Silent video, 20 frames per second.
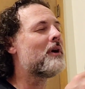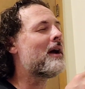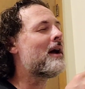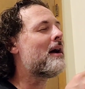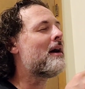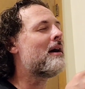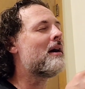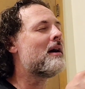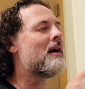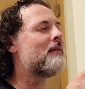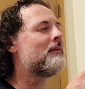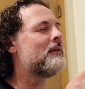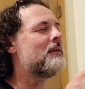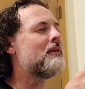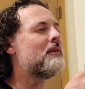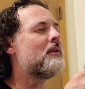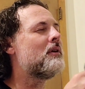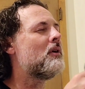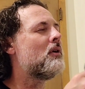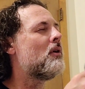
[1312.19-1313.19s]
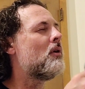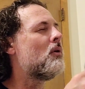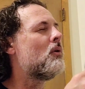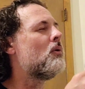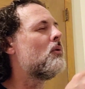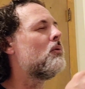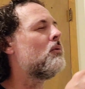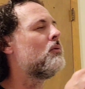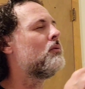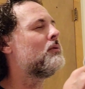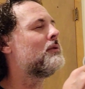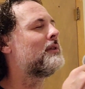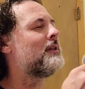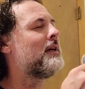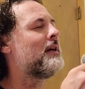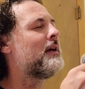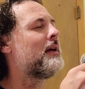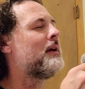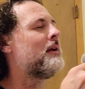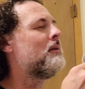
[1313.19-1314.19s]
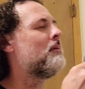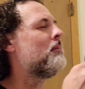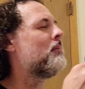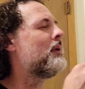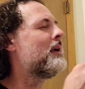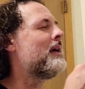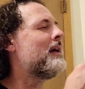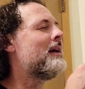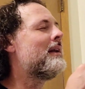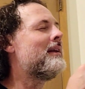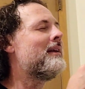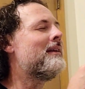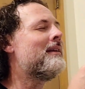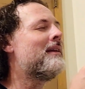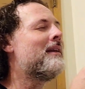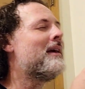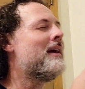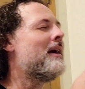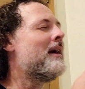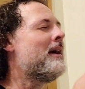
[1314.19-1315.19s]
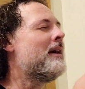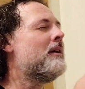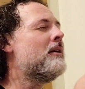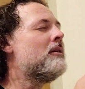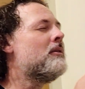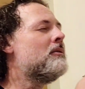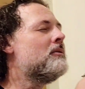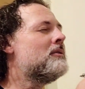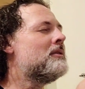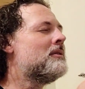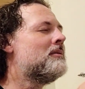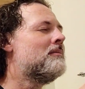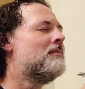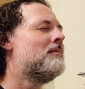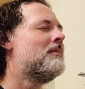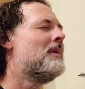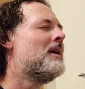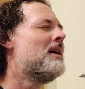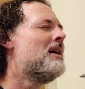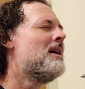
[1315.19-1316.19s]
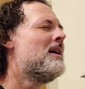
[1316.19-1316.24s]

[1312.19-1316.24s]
driving those 10-penny nails.